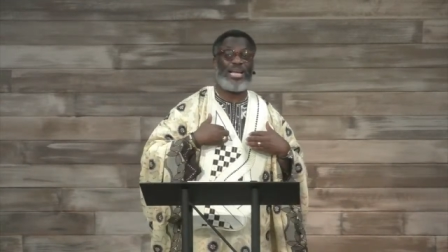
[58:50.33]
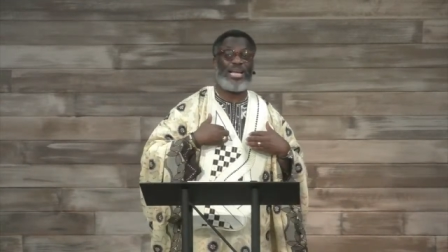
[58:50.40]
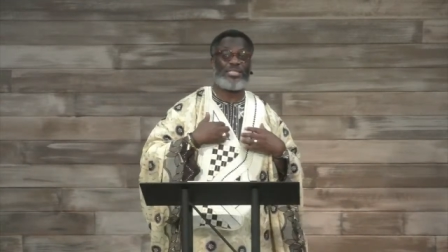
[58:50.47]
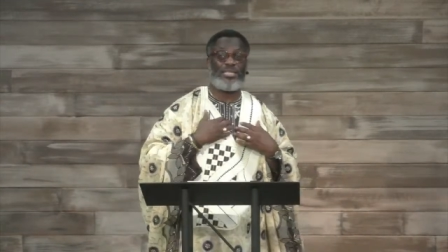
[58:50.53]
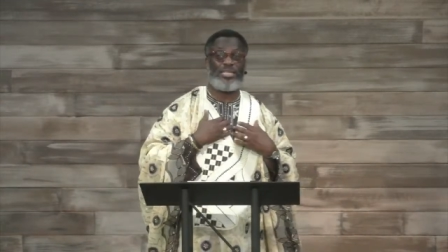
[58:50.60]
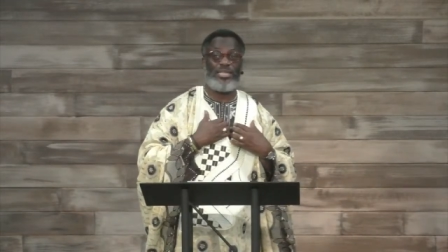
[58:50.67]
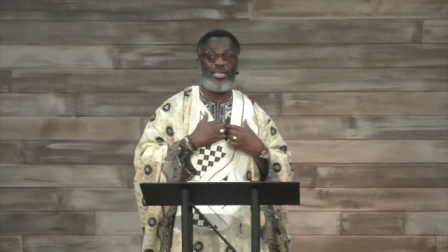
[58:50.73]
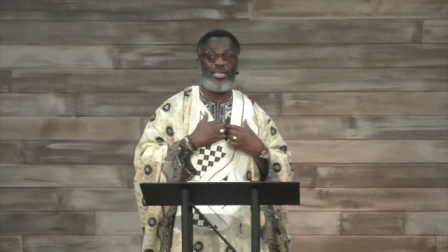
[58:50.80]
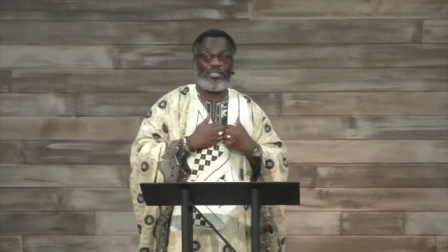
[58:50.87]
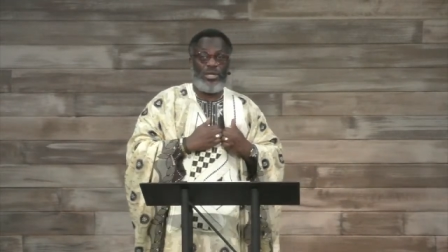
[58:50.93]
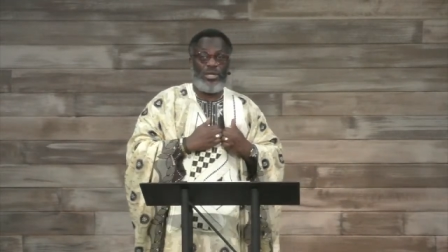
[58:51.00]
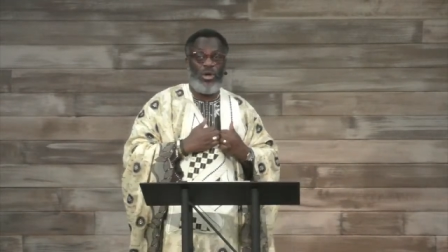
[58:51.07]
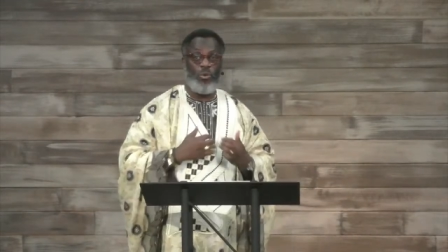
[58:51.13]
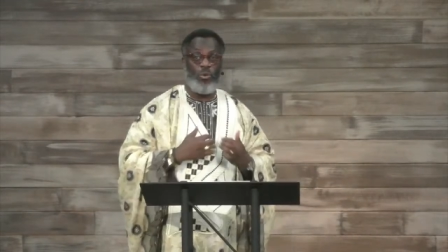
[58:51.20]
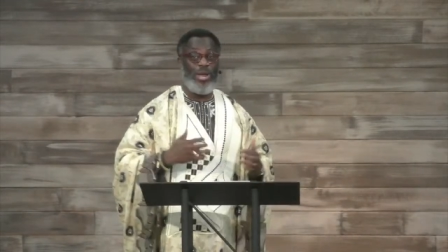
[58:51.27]
as leaders.
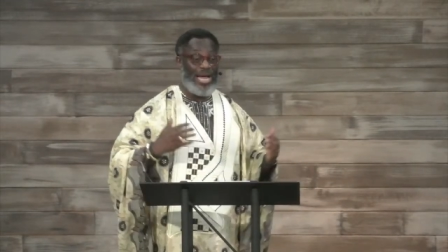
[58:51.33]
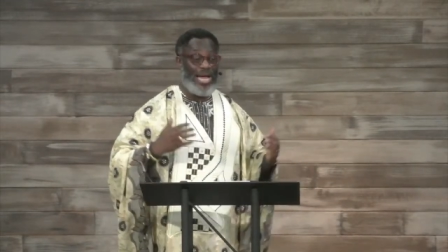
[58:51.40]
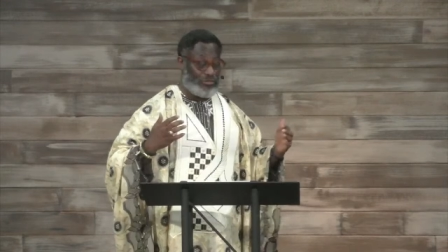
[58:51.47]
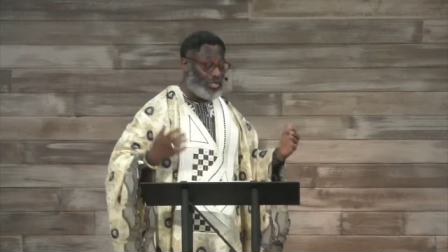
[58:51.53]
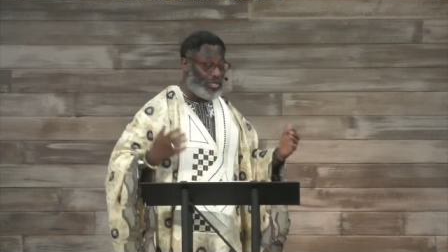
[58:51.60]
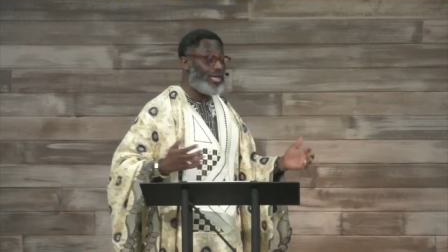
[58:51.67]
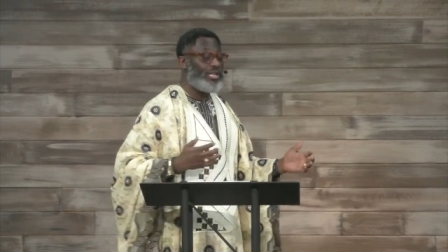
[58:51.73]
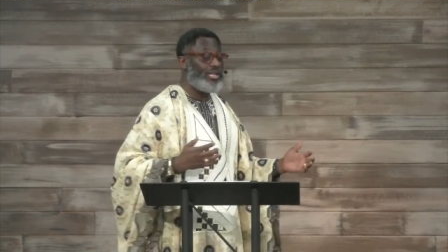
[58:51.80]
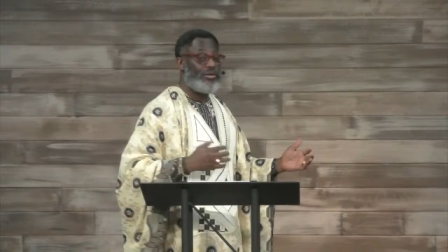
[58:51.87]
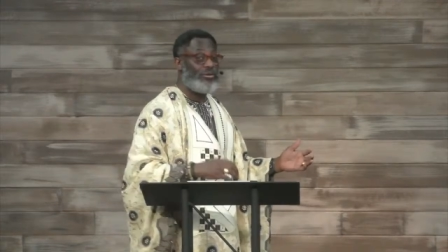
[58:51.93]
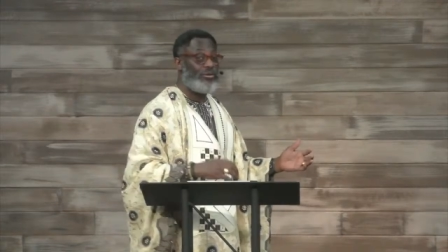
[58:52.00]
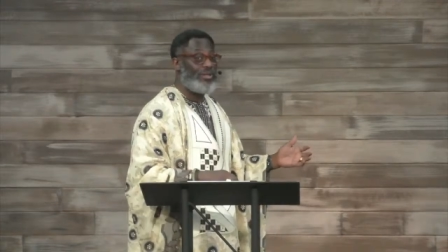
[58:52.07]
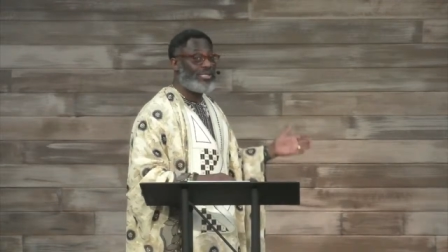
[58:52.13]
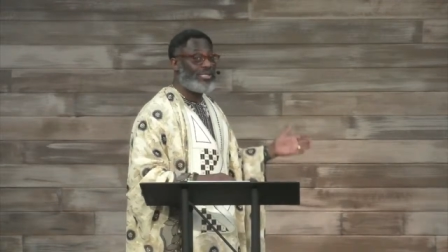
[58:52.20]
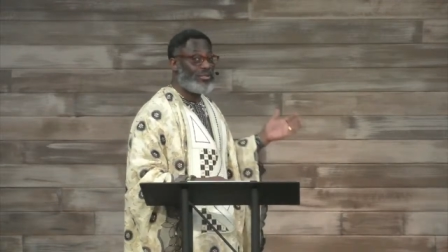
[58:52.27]
We are telling
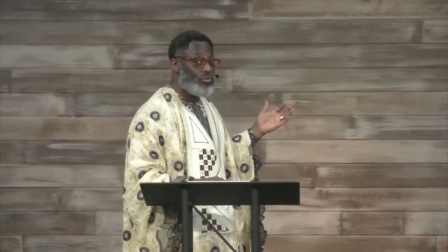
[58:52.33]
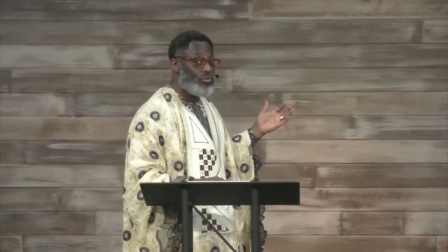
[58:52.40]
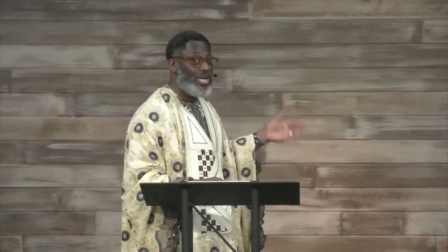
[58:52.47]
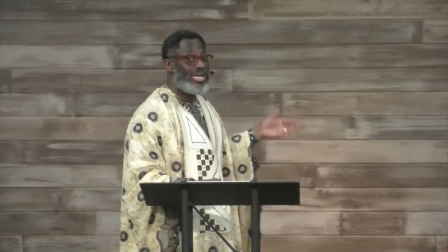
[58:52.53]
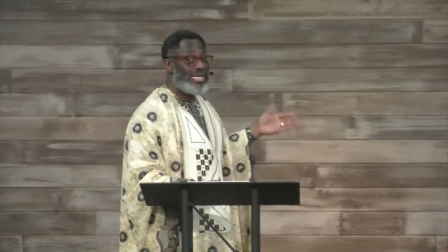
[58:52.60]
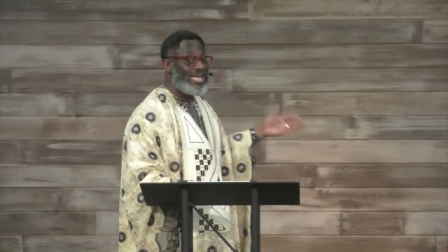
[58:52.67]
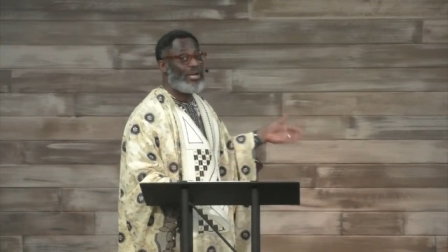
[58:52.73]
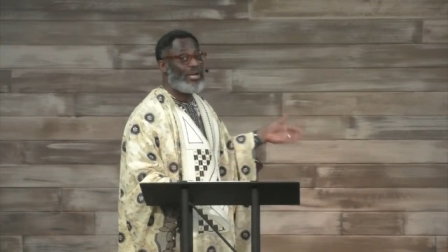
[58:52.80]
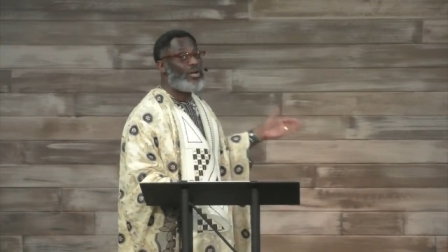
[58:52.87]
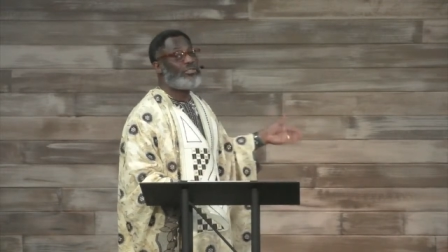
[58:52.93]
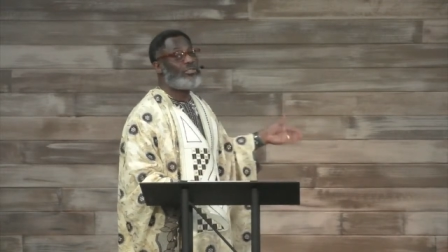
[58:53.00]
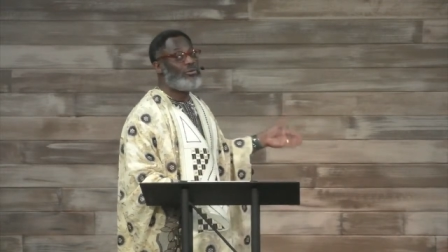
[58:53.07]
you that we cannot